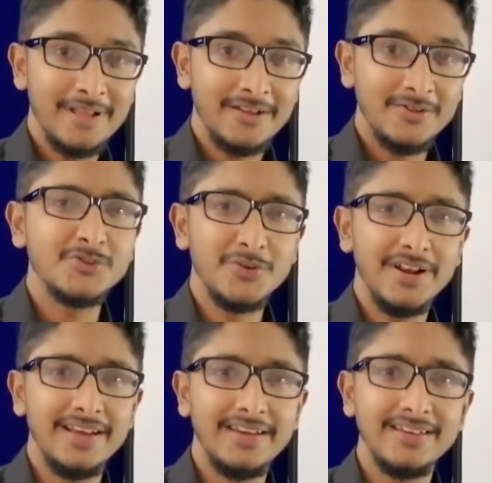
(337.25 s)

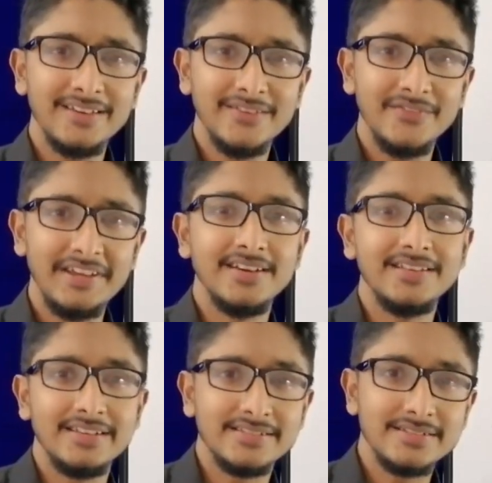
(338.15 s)
Usually, we hear
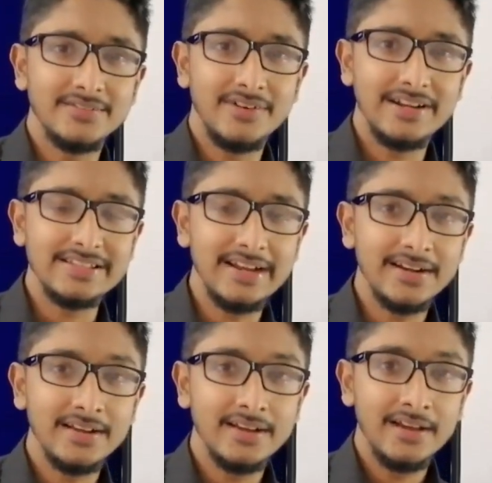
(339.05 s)
this. What is that?
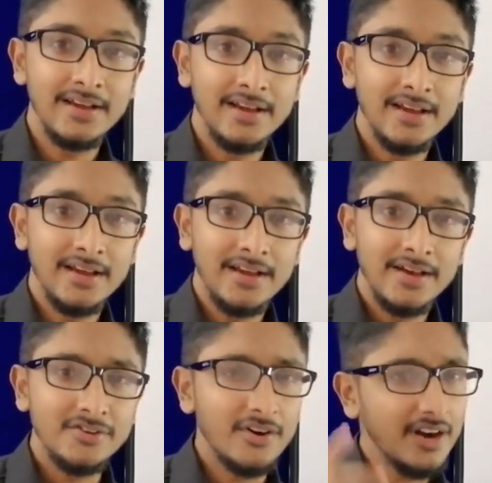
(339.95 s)

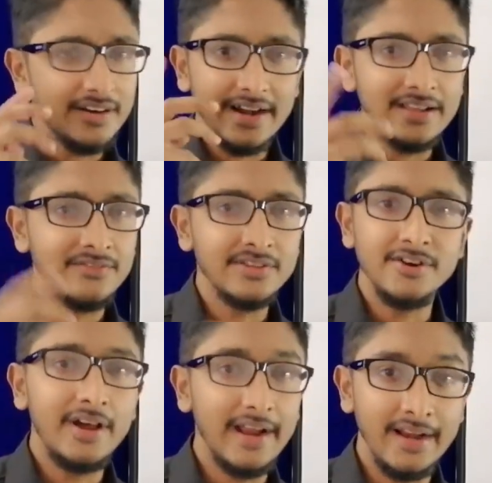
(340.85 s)
You're not writing with
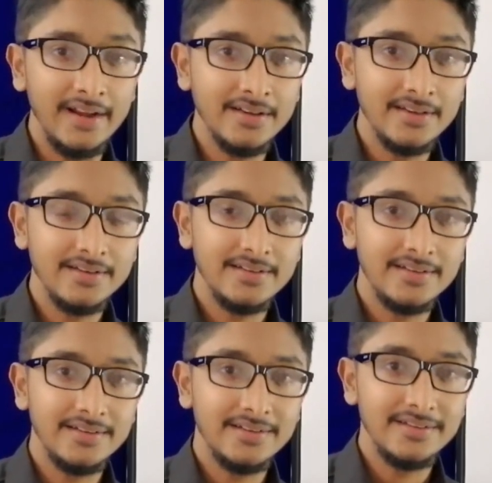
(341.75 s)
your head,
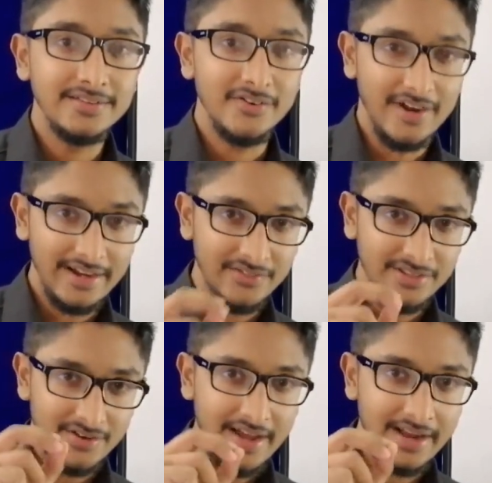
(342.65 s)
you're writing
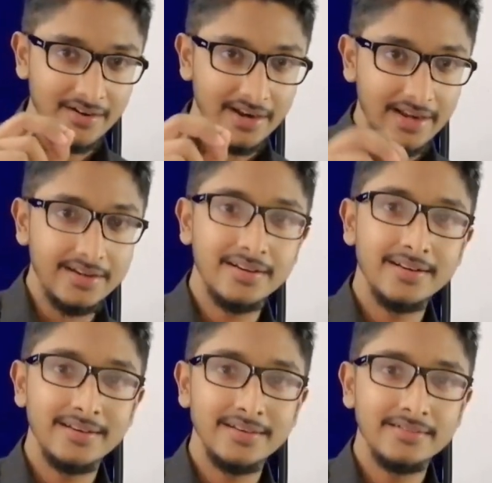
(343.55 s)
with your hand, right?
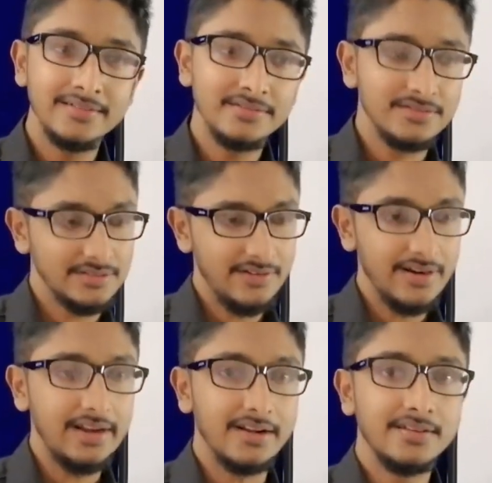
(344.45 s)
Then
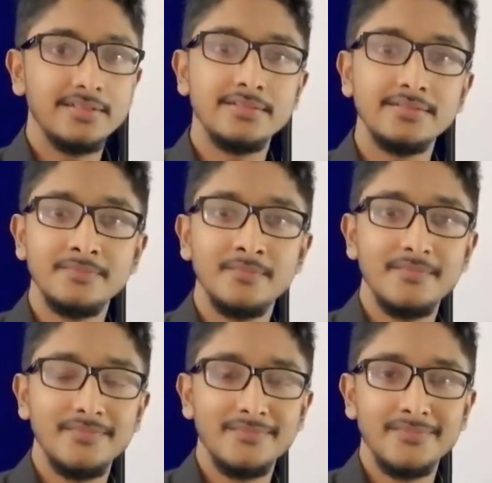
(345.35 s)
write.
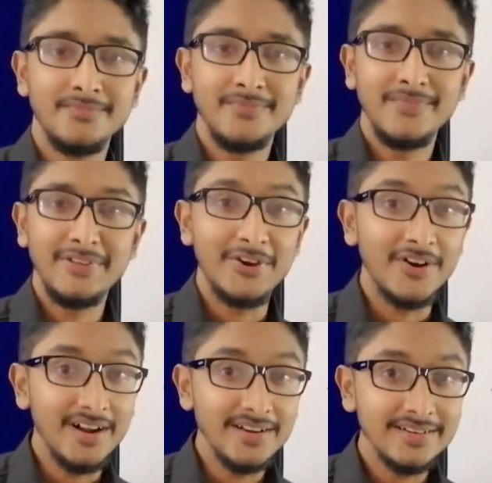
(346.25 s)
You're
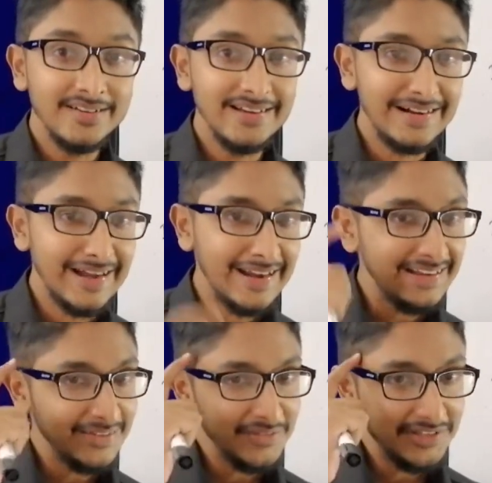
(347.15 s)
not
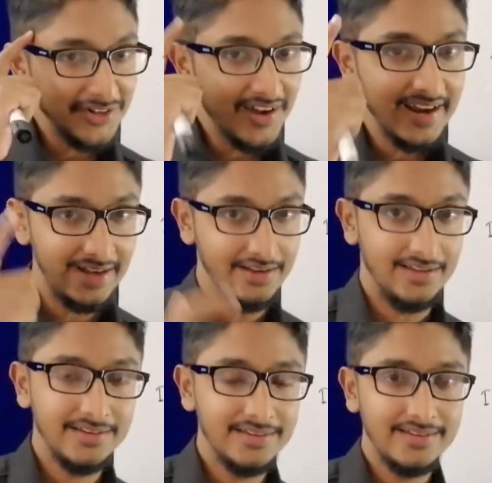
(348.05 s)
writing with your head.
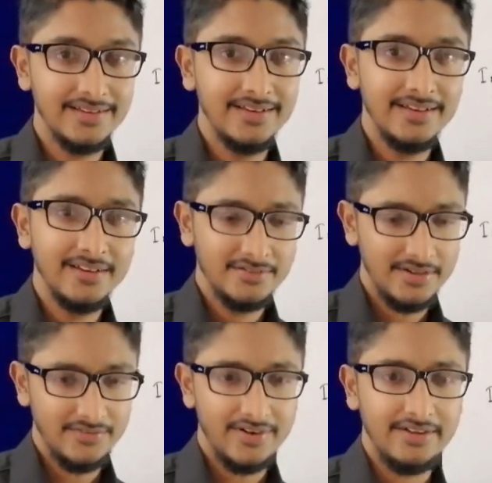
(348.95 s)
You
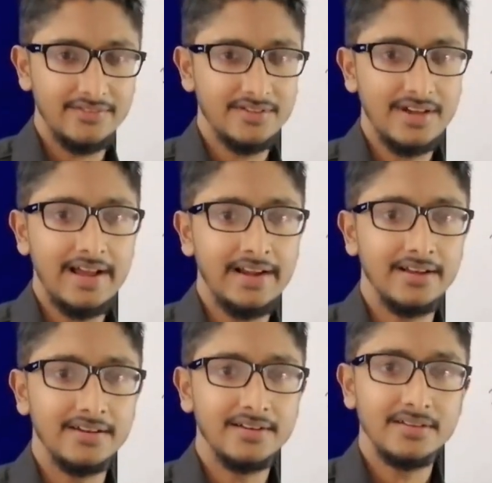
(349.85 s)
have to write with your
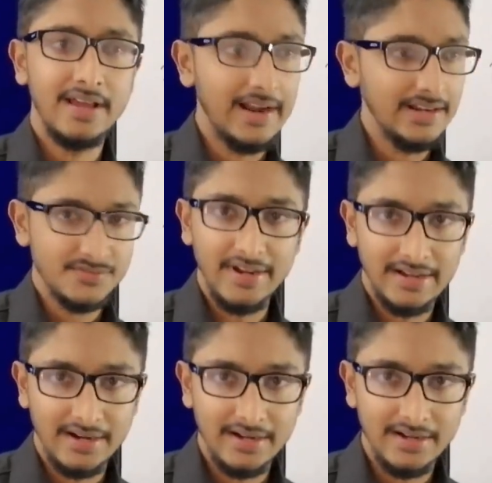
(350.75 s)
hand. Hand is
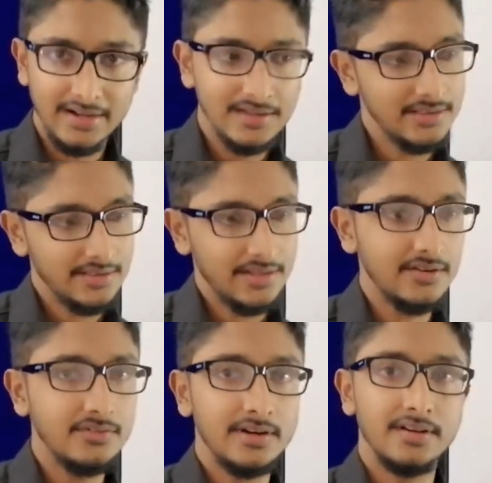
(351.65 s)
fine, right? Then go.